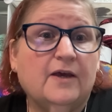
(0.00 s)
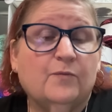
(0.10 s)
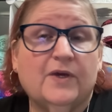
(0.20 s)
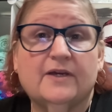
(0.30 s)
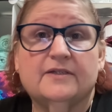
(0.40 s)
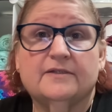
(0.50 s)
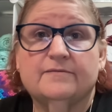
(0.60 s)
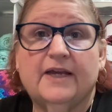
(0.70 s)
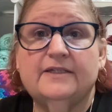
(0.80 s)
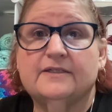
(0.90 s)
because
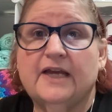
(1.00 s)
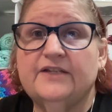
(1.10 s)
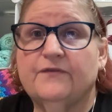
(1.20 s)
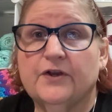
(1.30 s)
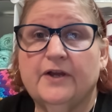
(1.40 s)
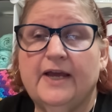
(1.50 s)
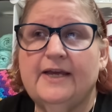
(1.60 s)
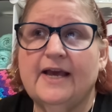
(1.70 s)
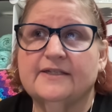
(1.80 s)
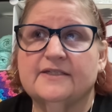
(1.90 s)
he
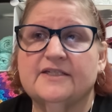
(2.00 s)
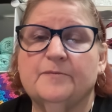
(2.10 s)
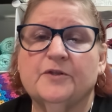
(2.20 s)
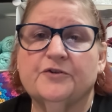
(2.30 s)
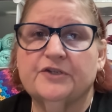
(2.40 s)
has a similar